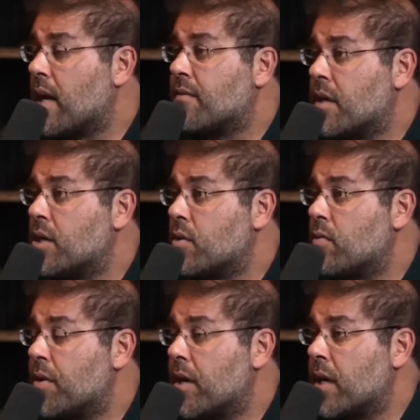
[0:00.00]
out of touch
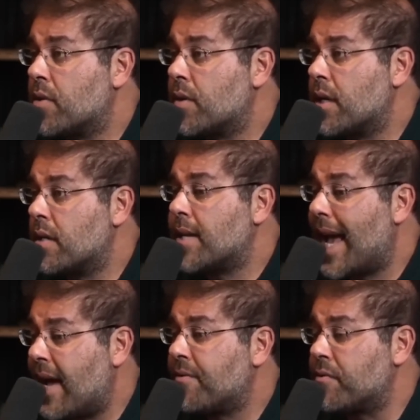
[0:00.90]
with what the country needs
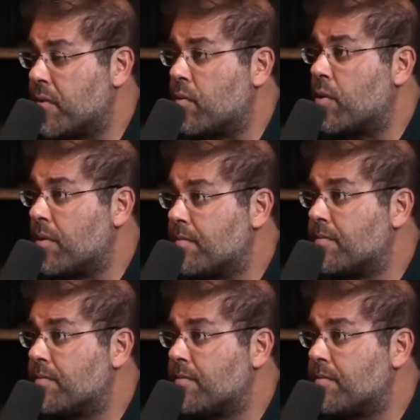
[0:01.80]
after the war.